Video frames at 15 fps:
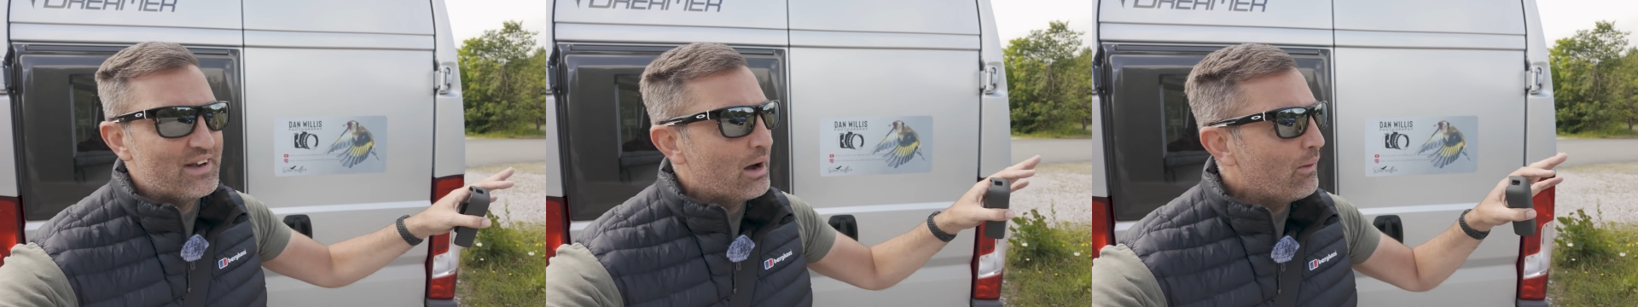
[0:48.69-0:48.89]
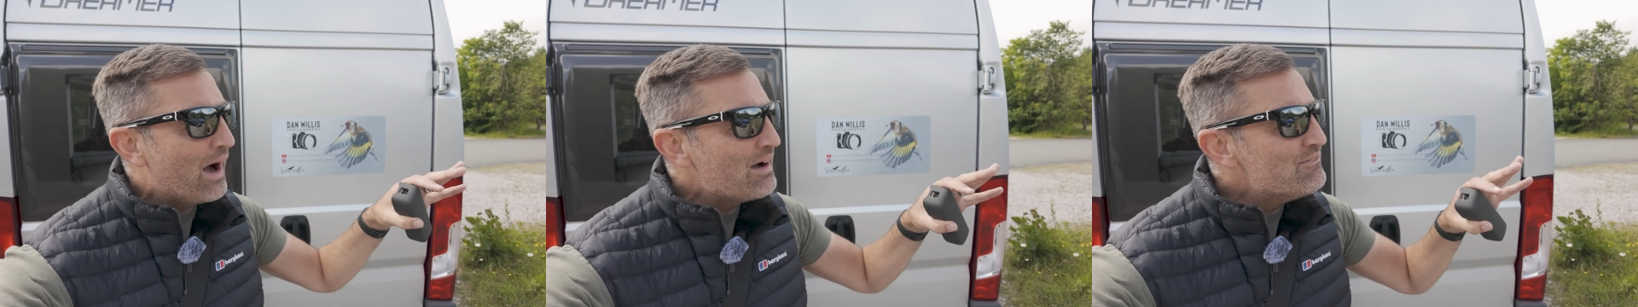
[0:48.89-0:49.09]

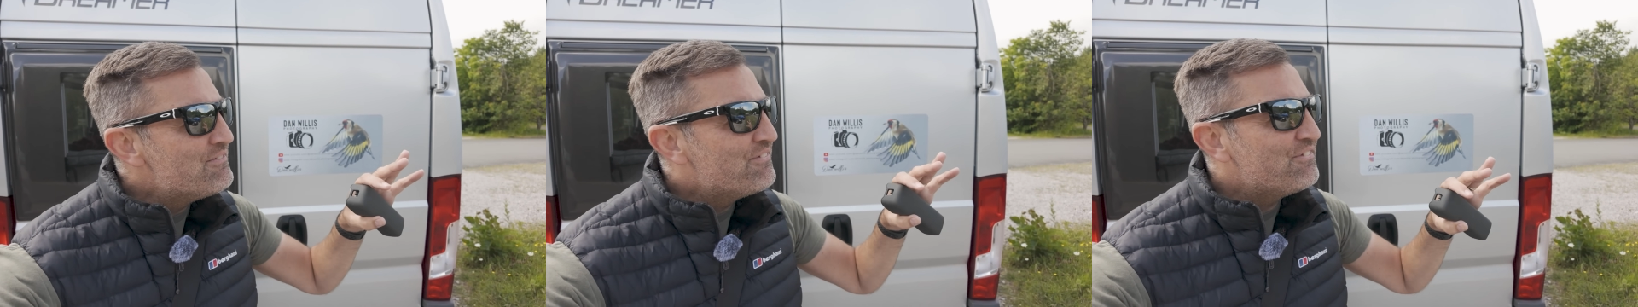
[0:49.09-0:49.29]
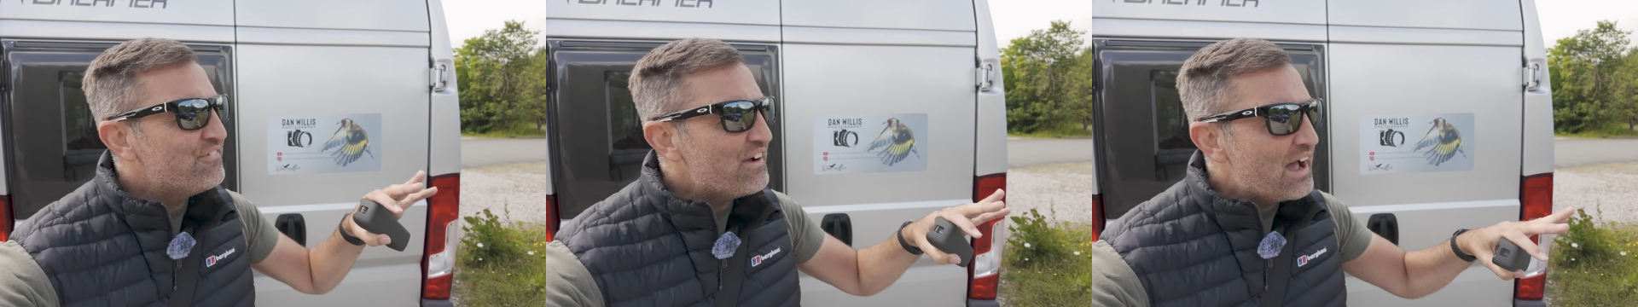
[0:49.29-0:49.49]
Now I'm
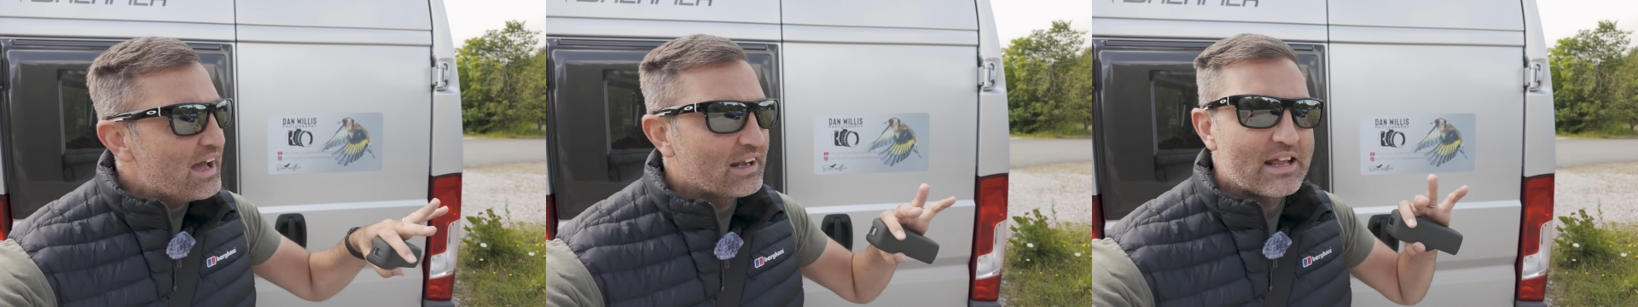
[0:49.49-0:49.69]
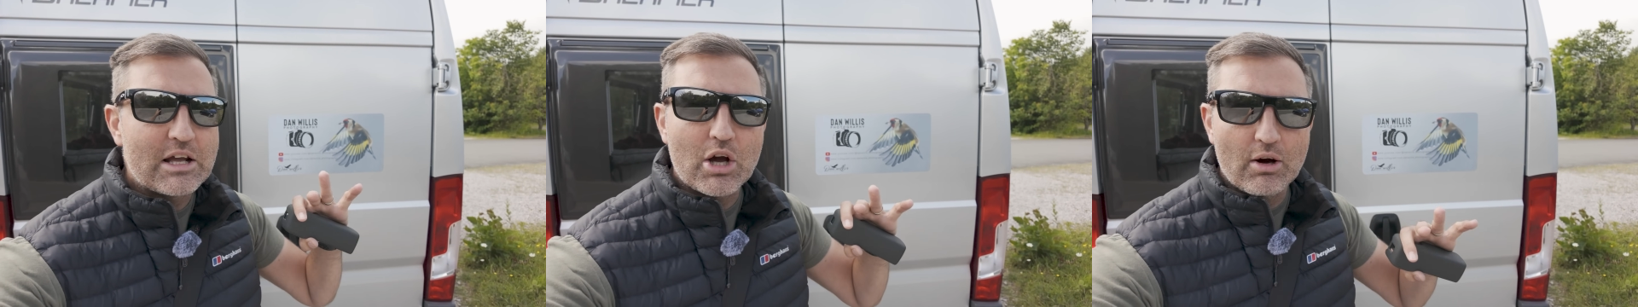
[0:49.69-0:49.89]

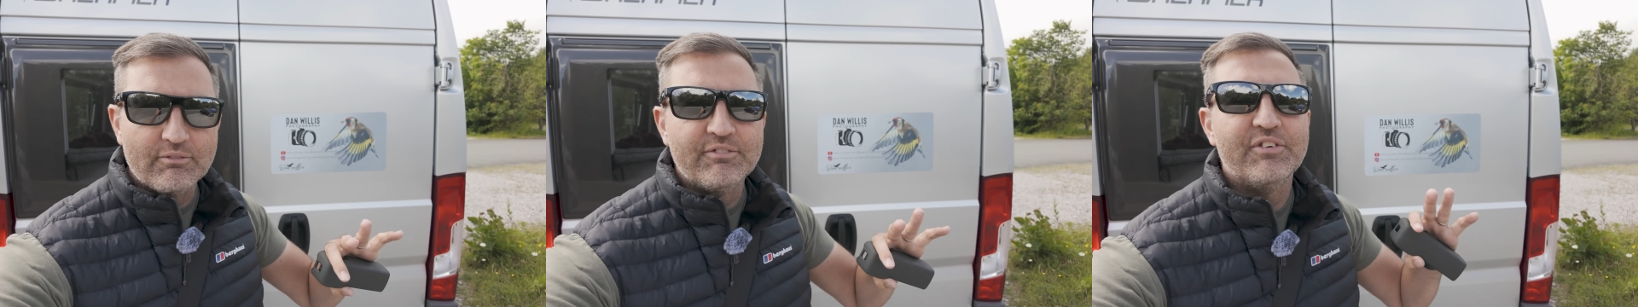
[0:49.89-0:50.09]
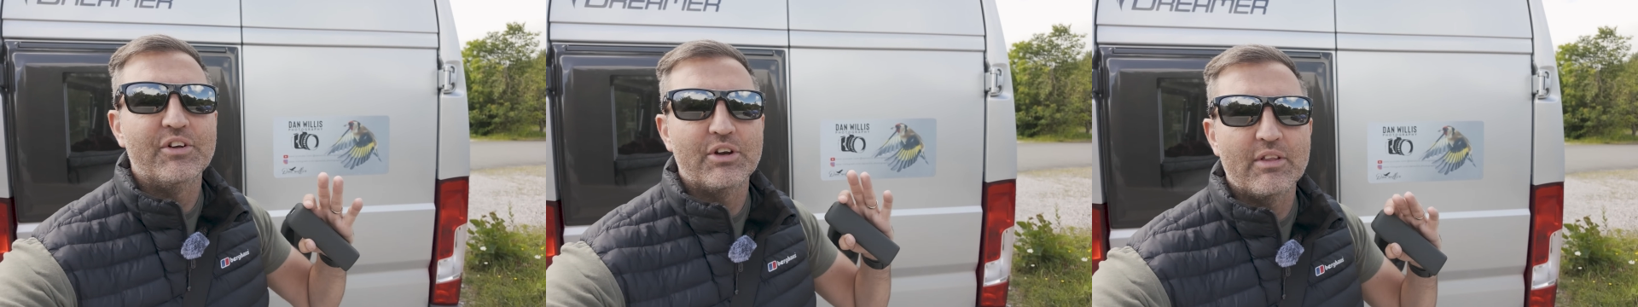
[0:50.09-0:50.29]
fairly
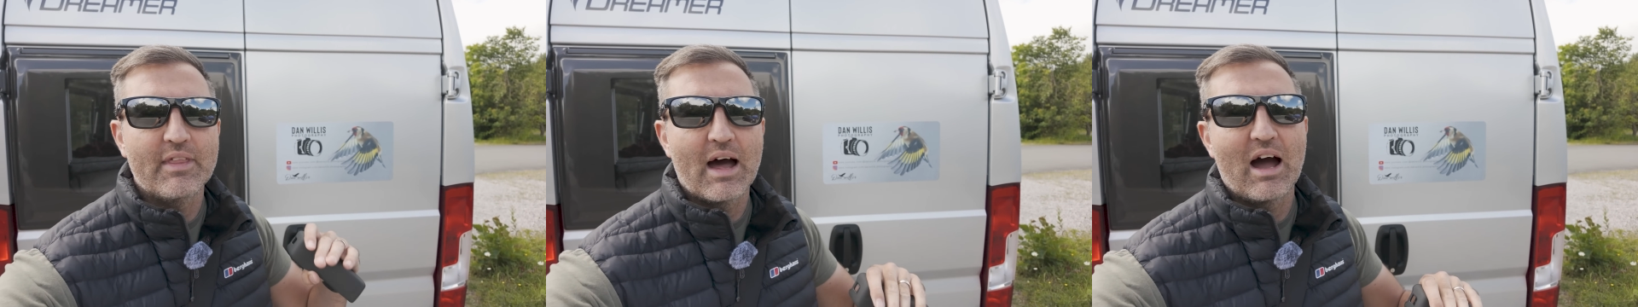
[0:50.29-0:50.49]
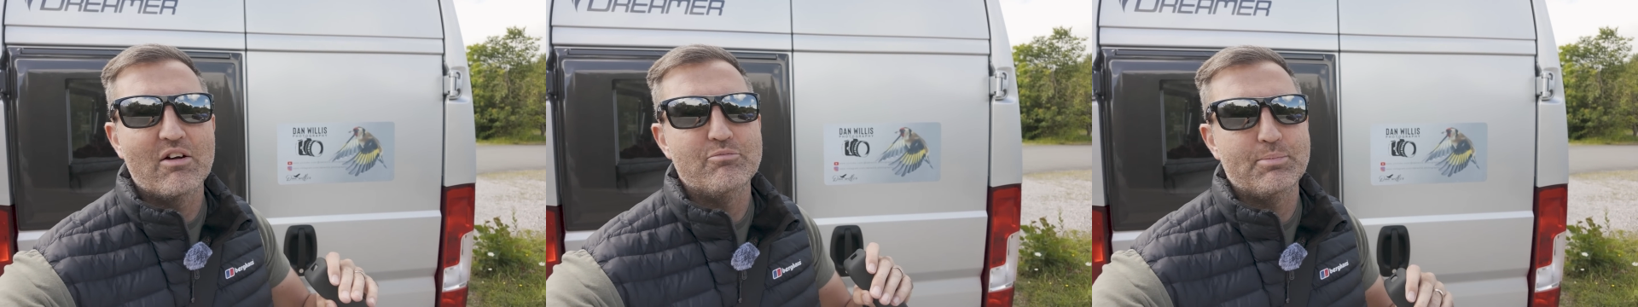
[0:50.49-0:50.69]
confident
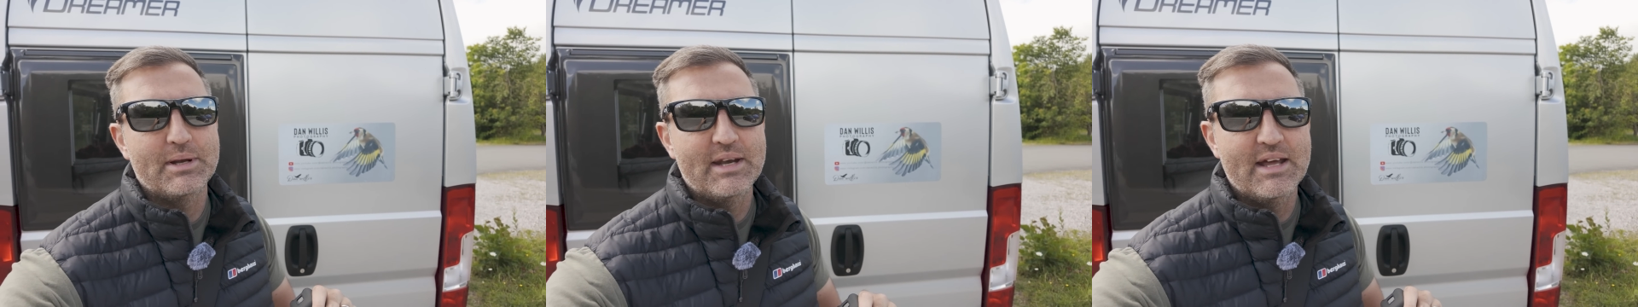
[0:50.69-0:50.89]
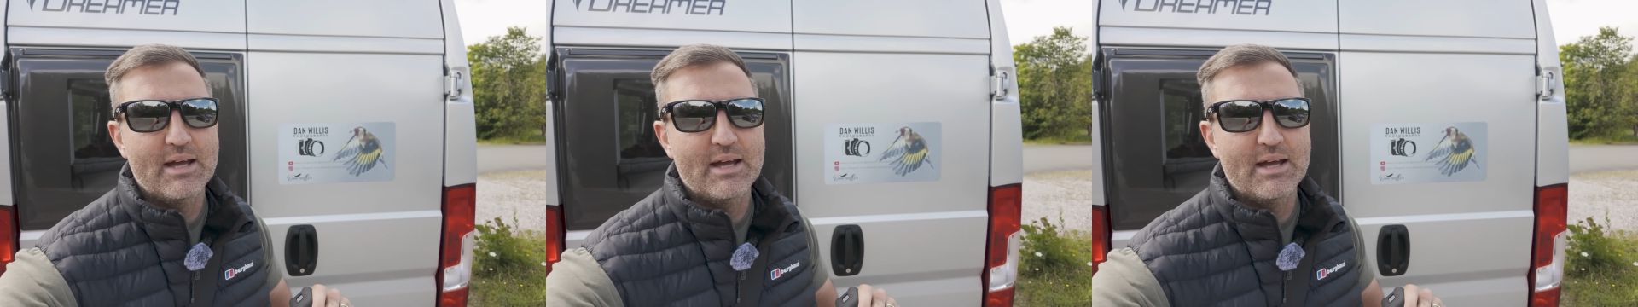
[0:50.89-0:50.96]
that I've been